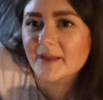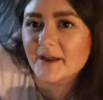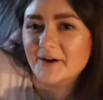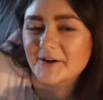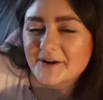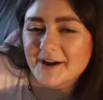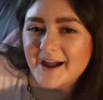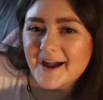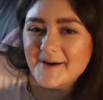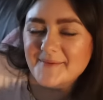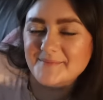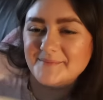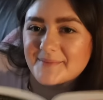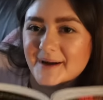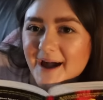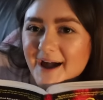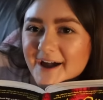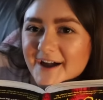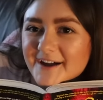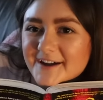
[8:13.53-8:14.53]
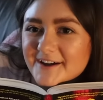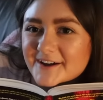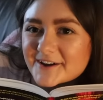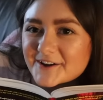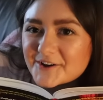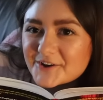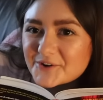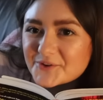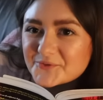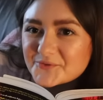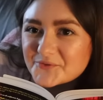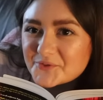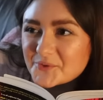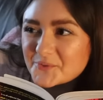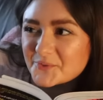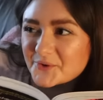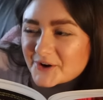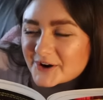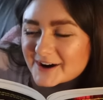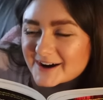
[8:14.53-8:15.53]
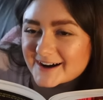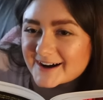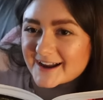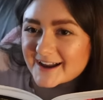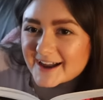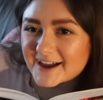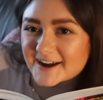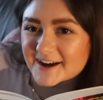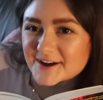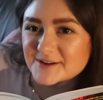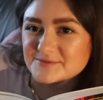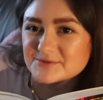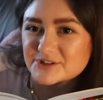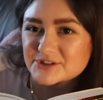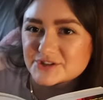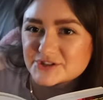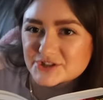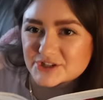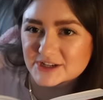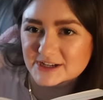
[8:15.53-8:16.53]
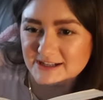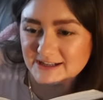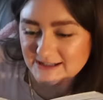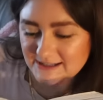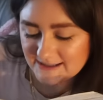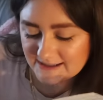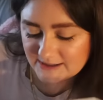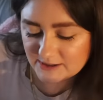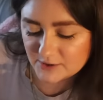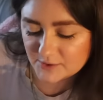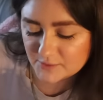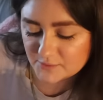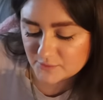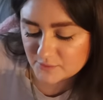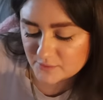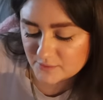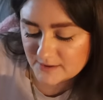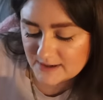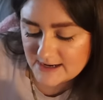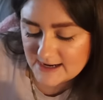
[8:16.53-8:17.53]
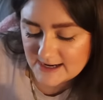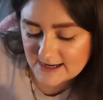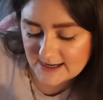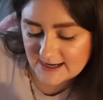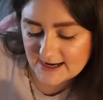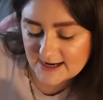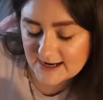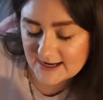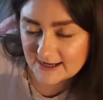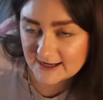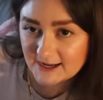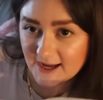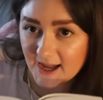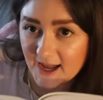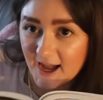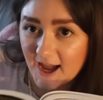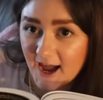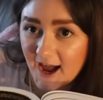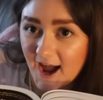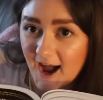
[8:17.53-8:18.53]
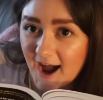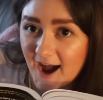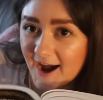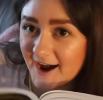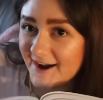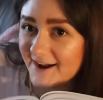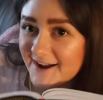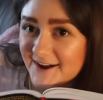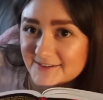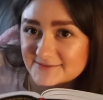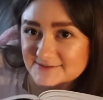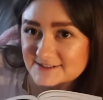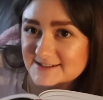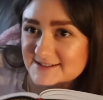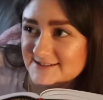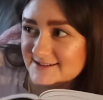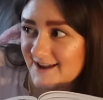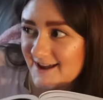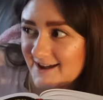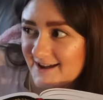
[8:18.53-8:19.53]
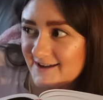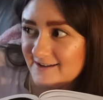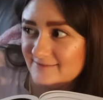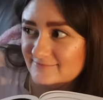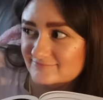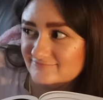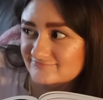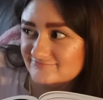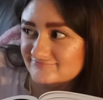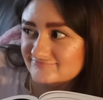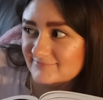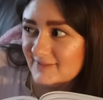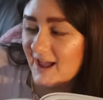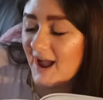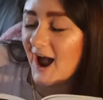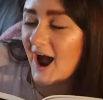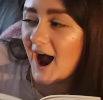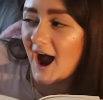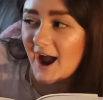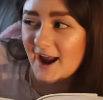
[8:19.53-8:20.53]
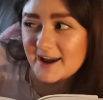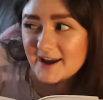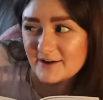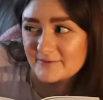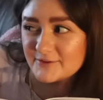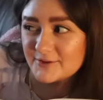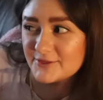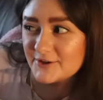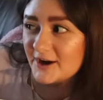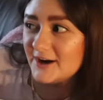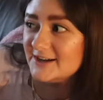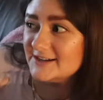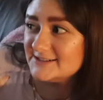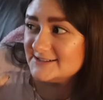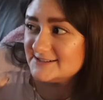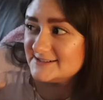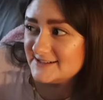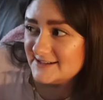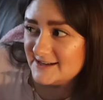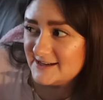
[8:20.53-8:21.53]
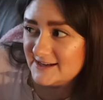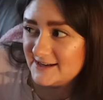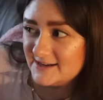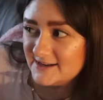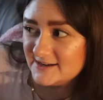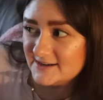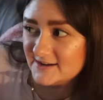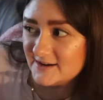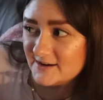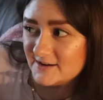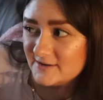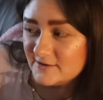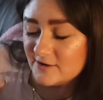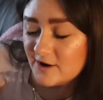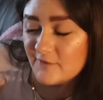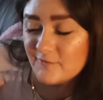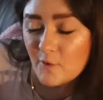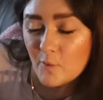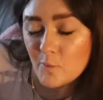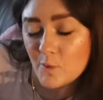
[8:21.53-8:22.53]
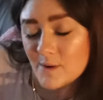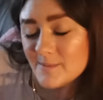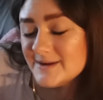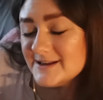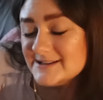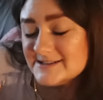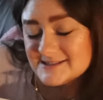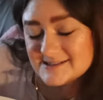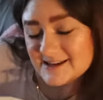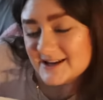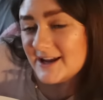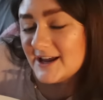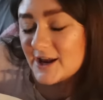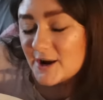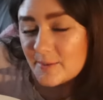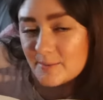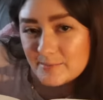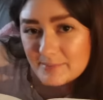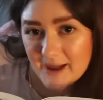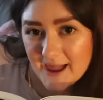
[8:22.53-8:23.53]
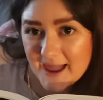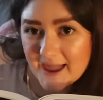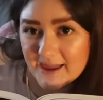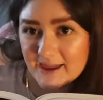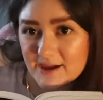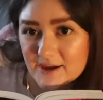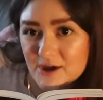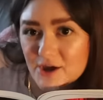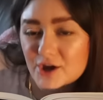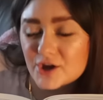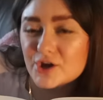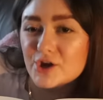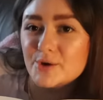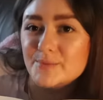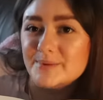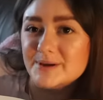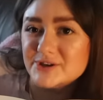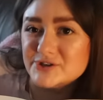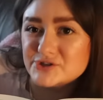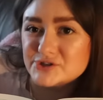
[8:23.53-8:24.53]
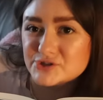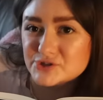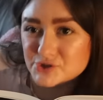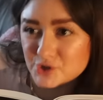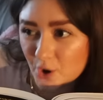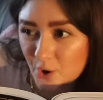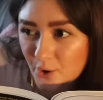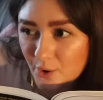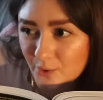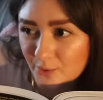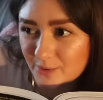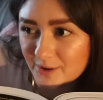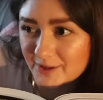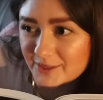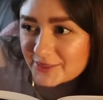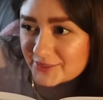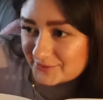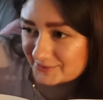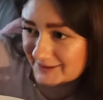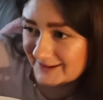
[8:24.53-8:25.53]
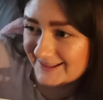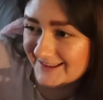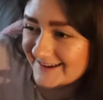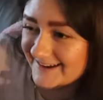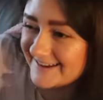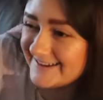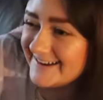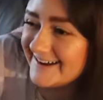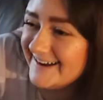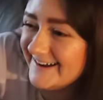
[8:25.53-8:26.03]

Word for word: Okay, I'm back home from work and I'm just chilling reading. I have to say, I never thought a scene of a woman sitting in a bank could be so thrilling.